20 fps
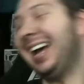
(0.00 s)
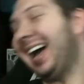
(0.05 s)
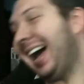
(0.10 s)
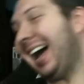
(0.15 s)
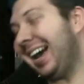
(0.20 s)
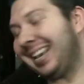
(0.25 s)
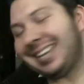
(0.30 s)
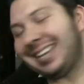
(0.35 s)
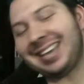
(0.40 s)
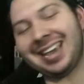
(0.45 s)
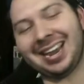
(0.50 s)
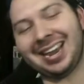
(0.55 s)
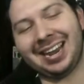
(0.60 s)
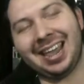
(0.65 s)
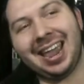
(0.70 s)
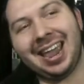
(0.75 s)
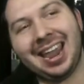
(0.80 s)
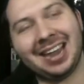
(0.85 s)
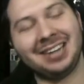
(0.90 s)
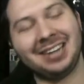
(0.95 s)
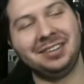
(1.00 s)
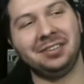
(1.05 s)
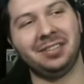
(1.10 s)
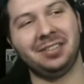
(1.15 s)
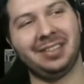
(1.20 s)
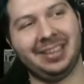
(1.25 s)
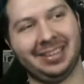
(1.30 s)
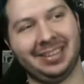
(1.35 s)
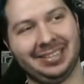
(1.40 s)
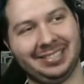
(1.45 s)
I can't handle
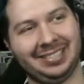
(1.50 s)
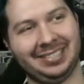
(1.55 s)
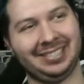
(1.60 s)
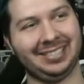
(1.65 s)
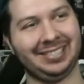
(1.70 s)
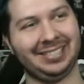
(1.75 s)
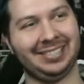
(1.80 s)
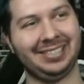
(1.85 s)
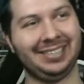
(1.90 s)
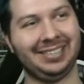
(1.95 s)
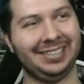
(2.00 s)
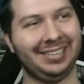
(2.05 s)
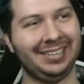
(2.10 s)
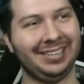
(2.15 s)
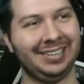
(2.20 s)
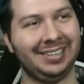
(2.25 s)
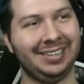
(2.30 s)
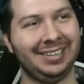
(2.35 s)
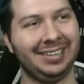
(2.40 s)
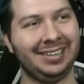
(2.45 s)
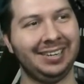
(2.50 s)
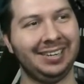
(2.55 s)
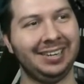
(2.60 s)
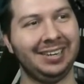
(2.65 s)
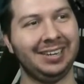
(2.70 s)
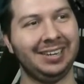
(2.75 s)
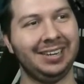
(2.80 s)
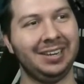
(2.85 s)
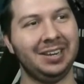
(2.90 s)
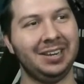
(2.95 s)
this.
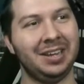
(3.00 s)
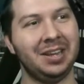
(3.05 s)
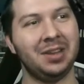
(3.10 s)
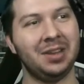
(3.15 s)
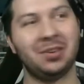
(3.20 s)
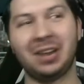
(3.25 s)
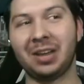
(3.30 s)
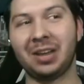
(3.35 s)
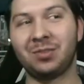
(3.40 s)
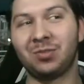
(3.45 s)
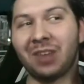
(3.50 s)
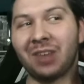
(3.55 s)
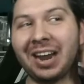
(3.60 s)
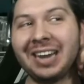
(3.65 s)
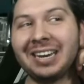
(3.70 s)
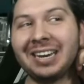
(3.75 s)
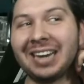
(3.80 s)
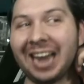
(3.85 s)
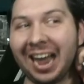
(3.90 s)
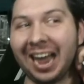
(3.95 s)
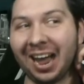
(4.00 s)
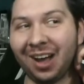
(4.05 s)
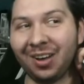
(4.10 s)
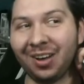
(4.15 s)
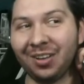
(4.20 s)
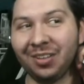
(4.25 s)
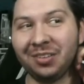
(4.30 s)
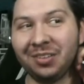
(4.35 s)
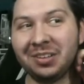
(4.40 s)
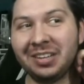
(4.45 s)
Like right
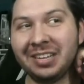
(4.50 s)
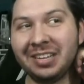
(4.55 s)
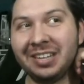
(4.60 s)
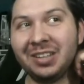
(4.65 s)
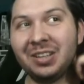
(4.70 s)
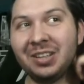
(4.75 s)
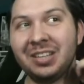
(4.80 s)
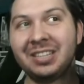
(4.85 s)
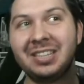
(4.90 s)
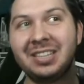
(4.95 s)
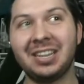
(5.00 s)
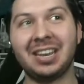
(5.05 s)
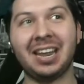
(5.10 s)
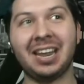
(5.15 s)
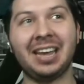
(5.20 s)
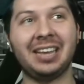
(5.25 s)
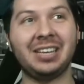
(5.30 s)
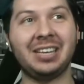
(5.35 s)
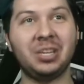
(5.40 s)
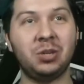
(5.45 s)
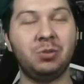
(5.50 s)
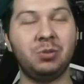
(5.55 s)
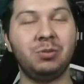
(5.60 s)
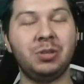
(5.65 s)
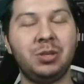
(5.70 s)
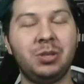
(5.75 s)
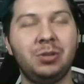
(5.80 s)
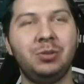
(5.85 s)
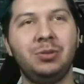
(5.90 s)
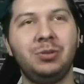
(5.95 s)
now, like you
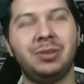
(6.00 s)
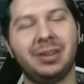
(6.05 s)
you